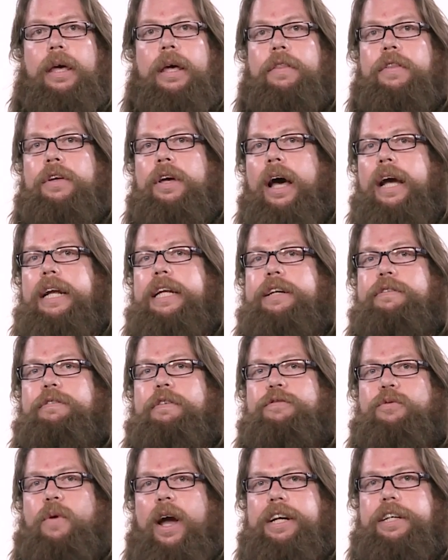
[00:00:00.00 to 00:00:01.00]
The idea
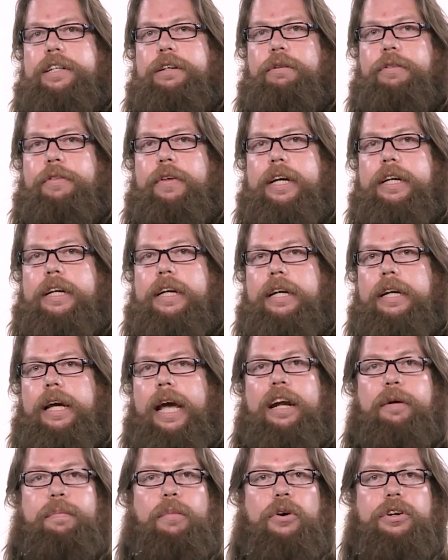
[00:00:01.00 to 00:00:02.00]
of rational thinking
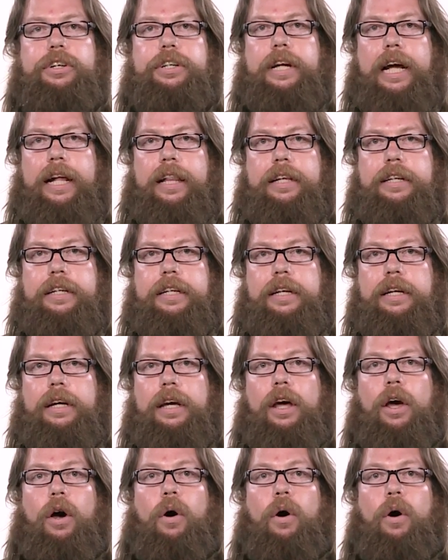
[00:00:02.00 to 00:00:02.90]
and emotionality,